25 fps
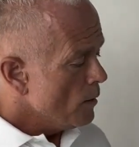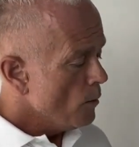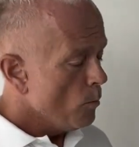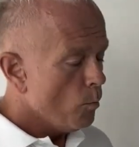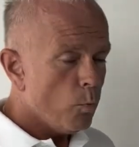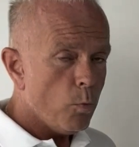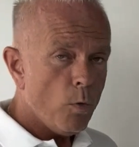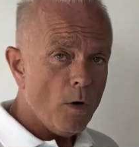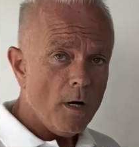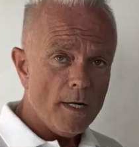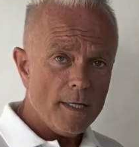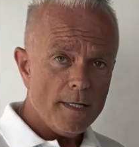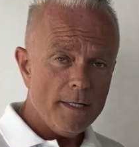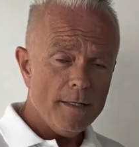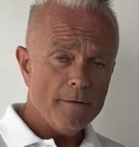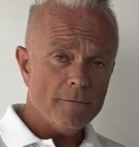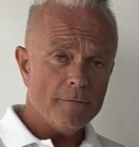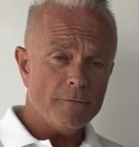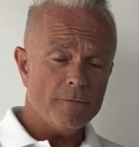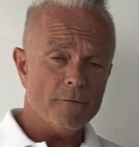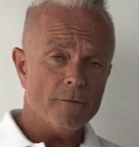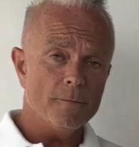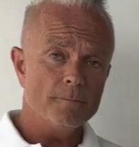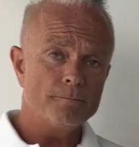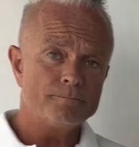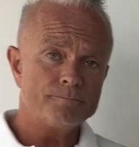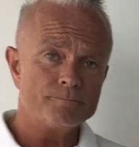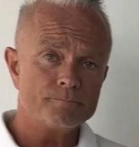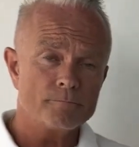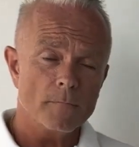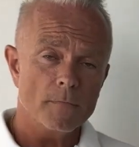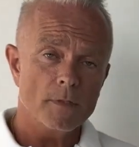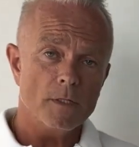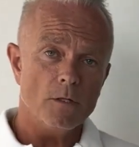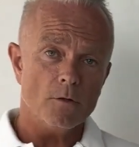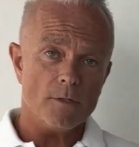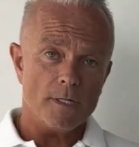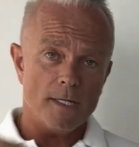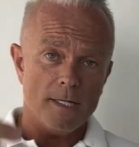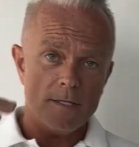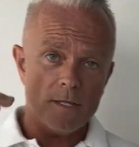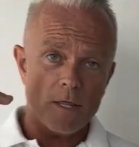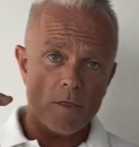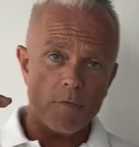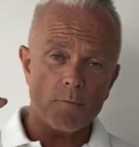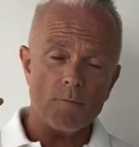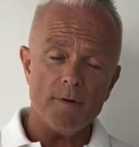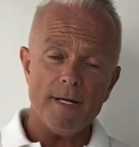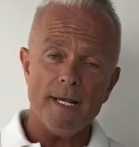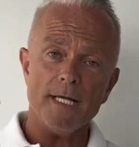What if, okay, the
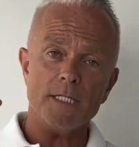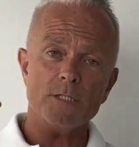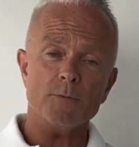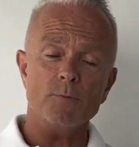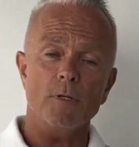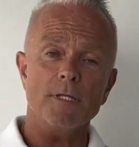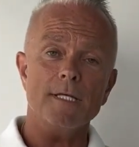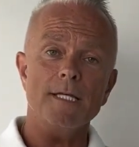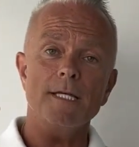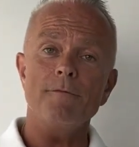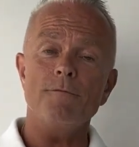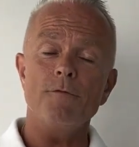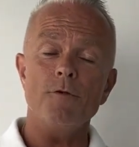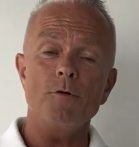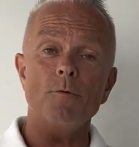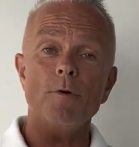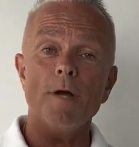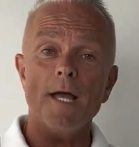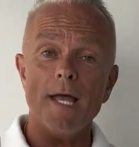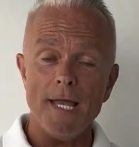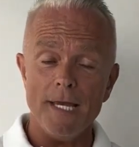3x will give you